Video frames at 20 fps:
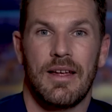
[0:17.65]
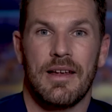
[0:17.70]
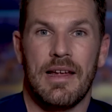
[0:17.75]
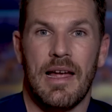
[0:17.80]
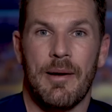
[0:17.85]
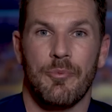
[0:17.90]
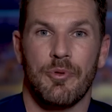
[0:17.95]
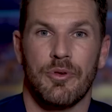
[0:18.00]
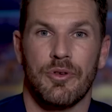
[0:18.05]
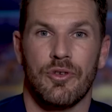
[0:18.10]

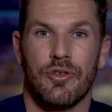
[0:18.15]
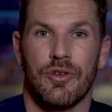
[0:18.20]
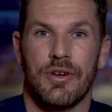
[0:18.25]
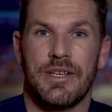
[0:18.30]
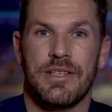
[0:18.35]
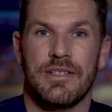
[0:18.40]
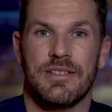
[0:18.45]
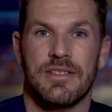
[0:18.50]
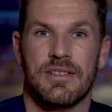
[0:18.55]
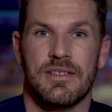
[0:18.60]
Cameron
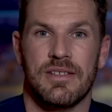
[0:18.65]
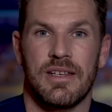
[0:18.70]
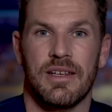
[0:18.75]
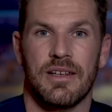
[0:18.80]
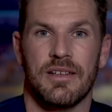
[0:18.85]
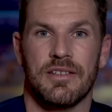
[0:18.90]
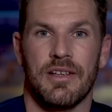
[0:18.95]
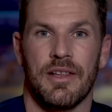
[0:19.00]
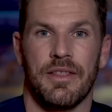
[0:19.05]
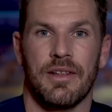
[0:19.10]
Green,
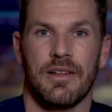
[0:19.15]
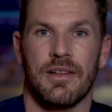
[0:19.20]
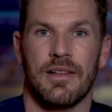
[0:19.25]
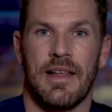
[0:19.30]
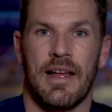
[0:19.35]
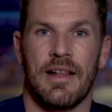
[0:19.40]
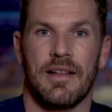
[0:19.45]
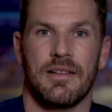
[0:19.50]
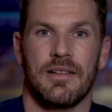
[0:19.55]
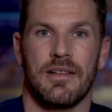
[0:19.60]
6. I think
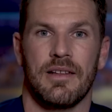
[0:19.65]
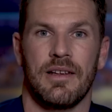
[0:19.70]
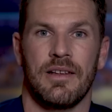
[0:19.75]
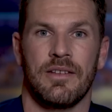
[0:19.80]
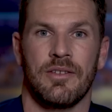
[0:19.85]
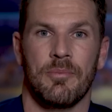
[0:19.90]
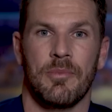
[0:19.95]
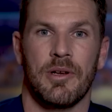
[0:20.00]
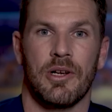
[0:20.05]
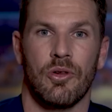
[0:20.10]
that
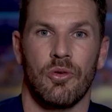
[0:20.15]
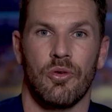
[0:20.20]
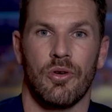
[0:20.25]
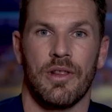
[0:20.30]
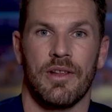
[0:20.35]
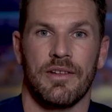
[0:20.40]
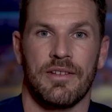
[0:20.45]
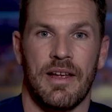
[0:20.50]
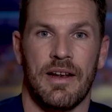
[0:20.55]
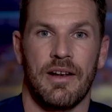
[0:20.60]
is a middle order
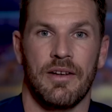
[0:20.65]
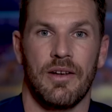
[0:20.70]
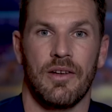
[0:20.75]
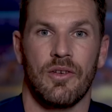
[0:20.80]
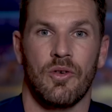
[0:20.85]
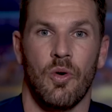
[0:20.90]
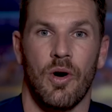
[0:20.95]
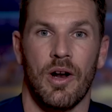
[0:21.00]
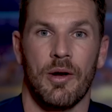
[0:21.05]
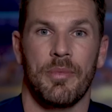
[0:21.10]
that's had
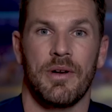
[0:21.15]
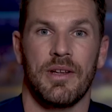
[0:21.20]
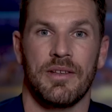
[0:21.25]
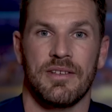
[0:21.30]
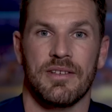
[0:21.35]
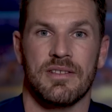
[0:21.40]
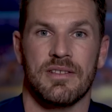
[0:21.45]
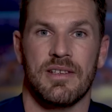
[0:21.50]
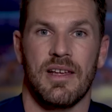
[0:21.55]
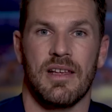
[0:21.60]
quite a bit of
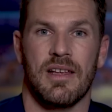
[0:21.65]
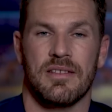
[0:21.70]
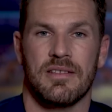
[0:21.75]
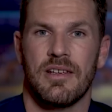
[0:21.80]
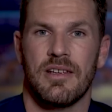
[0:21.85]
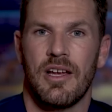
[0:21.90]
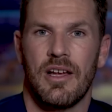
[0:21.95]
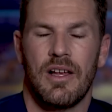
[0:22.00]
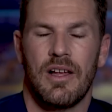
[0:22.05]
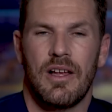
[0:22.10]
success
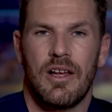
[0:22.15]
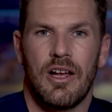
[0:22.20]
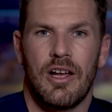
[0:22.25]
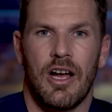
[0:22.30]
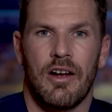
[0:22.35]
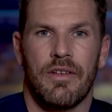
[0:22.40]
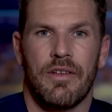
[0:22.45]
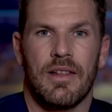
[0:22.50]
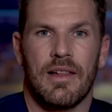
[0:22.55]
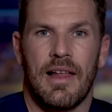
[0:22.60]

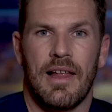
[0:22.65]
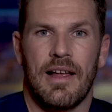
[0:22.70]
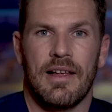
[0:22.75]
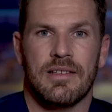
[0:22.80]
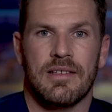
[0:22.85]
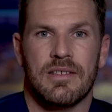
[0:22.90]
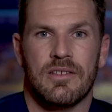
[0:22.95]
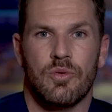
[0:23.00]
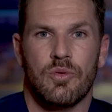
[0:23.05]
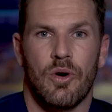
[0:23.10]
over the
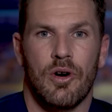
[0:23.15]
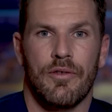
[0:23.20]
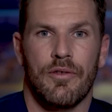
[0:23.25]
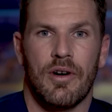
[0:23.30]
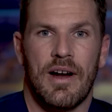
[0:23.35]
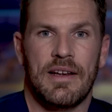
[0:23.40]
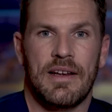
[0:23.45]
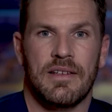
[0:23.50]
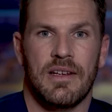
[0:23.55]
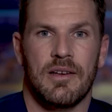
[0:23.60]
last 12
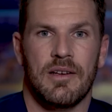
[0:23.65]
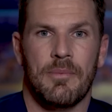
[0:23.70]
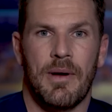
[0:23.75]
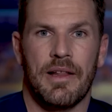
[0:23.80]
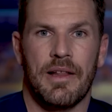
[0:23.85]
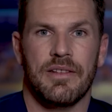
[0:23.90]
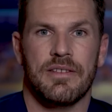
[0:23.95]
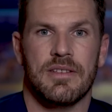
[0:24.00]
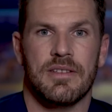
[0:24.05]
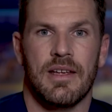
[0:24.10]
or 18
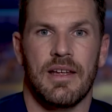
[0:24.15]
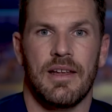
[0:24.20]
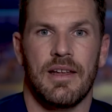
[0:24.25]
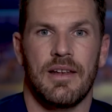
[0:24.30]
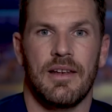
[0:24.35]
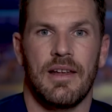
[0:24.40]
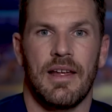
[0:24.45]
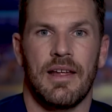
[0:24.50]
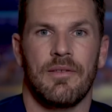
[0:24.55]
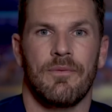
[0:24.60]
months
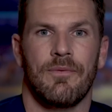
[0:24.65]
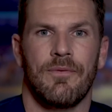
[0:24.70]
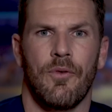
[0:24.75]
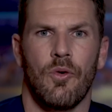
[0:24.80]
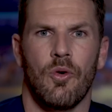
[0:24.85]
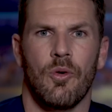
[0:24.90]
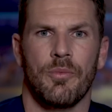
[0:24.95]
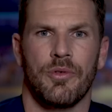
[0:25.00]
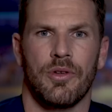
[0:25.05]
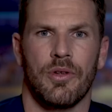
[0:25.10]
and
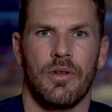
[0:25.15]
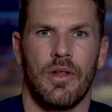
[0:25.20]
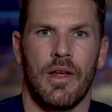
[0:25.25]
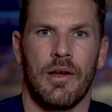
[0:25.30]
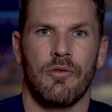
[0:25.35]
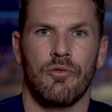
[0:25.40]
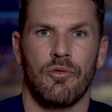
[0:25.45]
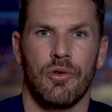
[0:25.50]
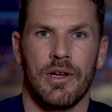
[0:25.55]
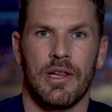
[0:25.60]
forms
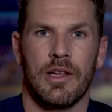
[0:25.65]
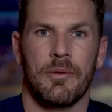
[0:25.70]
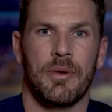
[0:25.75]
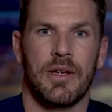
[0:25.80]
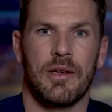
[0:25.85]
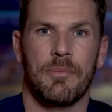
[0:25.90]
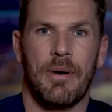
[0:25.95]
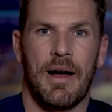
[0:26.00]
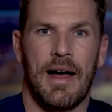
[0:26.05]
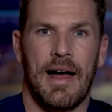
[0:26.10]
a really
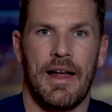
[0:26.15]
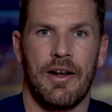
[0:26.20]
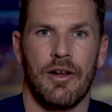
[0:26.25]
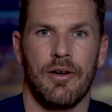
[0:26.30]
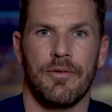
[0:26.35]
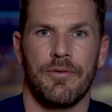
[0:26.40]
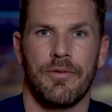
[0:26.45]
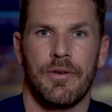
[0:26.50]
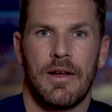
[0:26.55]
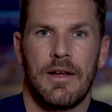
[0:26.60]
big part
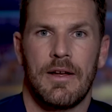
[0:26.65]
of